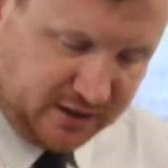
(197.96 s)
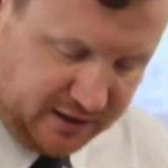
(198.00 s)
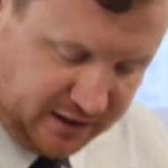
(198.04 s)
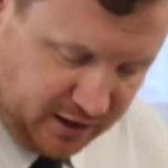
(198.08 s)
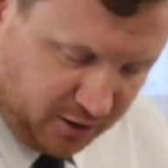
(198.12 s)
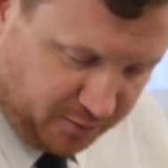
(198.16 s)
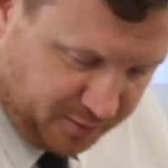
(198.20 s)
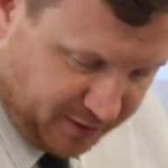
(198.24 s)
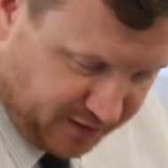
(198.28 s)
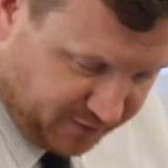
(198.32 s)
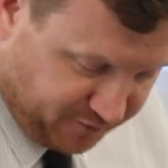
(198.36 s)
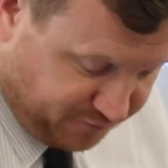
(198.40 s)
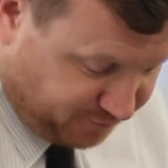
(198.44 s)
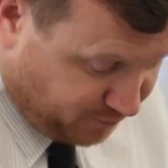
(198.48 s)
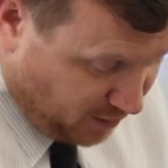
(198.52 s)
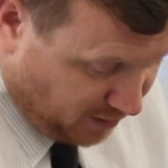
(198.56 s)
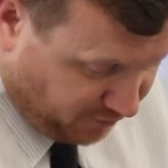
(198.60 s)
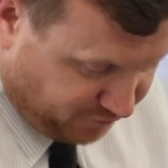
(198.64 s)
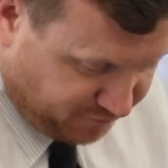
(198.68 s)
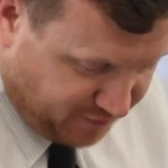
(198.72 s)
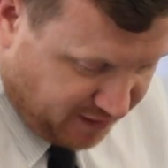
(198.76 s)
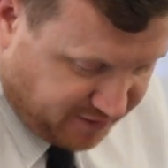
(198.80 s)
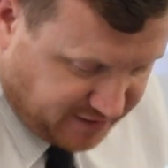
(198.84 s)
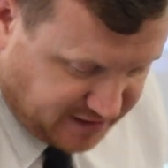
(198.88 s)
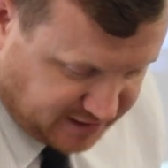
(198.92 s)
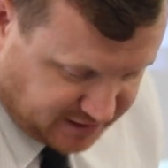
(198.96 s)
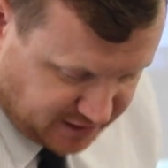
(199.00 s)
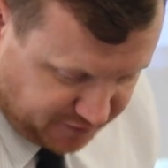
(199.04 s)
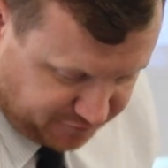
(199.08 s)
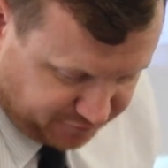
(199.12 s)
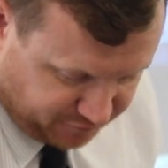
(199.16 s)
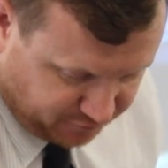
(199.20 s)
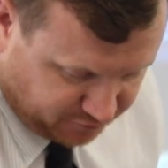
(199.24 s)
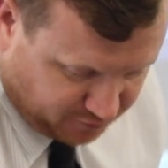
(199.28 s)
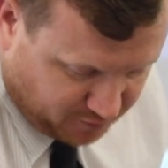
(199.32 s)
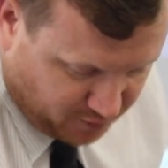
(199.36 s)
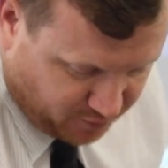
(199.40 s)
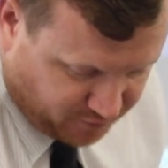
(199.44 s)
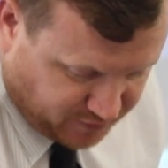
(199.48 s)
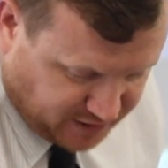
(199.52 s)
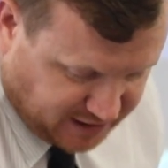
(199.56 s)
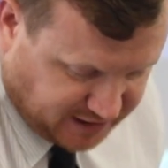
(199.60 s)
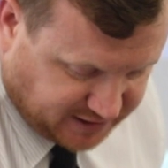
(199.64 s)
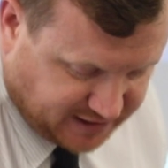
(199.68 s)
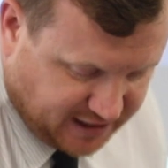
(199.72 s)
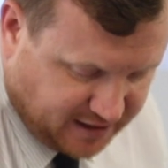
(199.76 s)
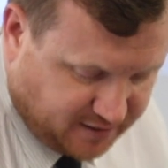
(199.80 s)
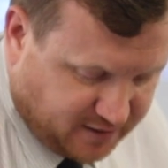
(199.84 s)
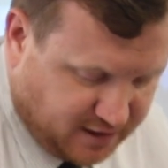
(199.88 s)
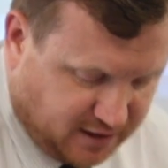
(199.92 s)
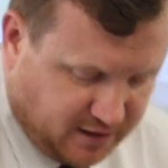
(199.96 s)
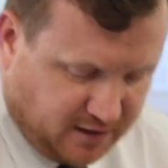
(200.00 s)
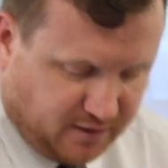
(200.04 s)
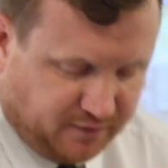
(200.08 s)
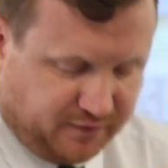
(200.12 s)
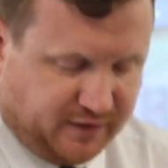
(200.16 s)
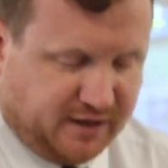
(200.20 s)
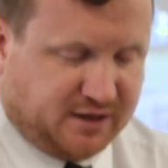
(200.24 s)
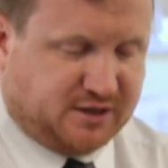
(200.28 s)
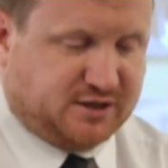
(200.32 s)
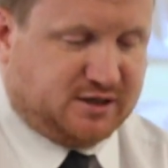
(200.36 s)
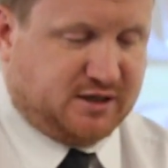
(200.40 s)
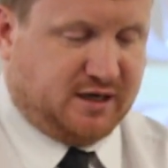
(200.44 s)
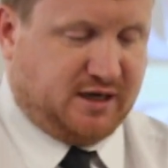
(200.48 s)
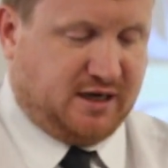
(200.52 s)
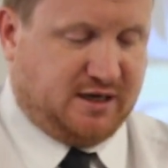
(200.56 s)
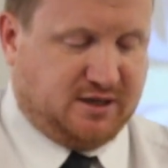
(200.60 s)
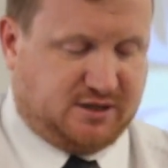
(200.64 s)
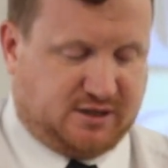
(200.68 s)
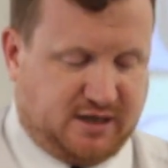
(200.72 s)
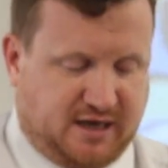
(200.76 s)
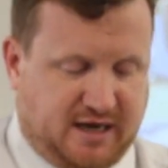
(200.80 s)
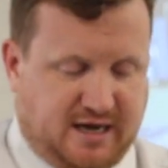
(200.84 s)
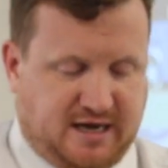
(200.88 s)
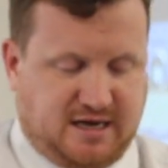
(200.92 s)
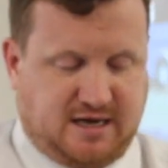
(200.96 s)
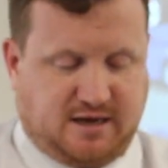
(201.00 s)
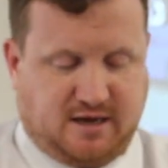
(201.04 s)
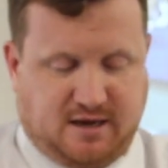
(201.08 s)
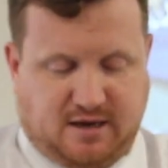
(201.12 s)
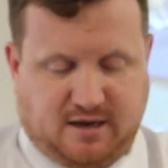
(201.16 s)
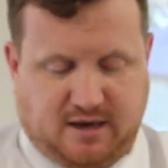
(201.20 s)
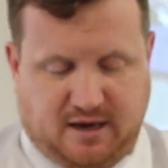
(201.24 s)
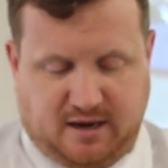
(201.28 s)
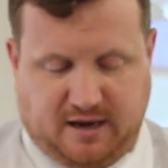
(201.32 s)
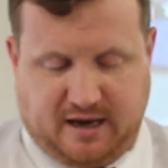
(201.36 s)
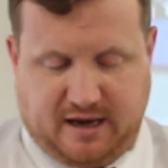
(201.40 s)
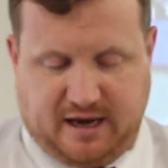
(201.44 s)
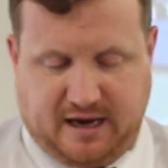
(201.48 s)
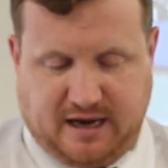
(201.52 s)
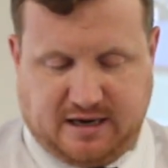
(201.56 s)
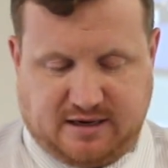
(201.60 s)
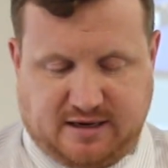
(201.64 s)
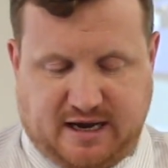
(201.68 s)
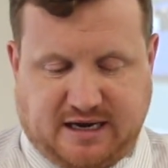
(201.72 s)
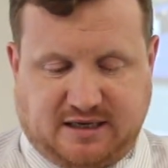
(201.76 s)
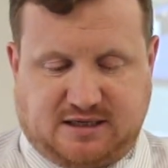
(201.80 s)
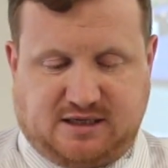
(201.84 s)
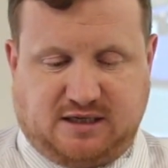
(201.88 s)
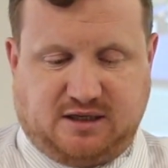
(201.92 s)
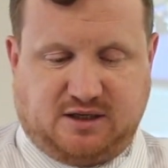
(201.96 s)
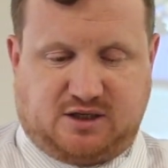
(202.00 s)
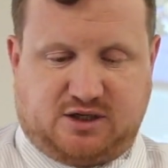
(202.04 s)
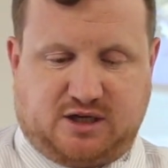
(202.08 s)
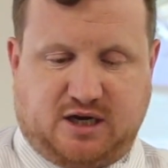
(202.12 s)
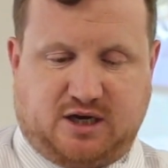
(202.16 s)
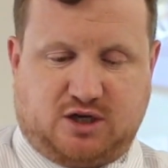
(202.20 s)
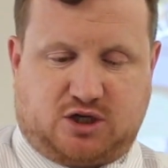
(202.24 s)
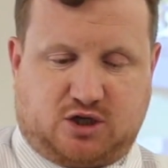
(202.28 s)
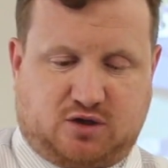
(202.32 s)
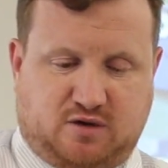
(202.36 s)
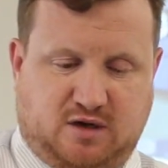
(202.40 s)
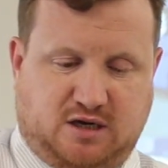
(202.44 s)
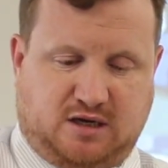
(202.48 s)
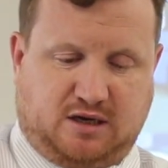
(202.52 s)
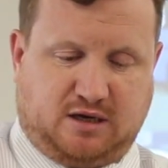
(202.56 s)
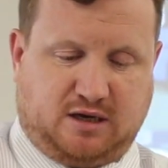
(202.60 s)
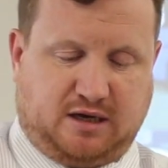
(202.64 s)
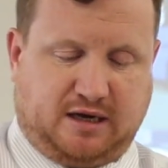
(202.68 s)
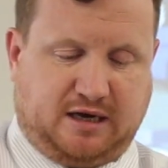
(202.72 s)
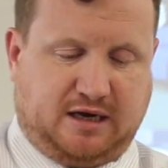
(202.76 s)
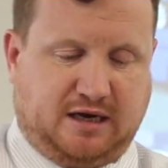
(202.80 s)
a little bit, well, very different from a reader. This is a 19th century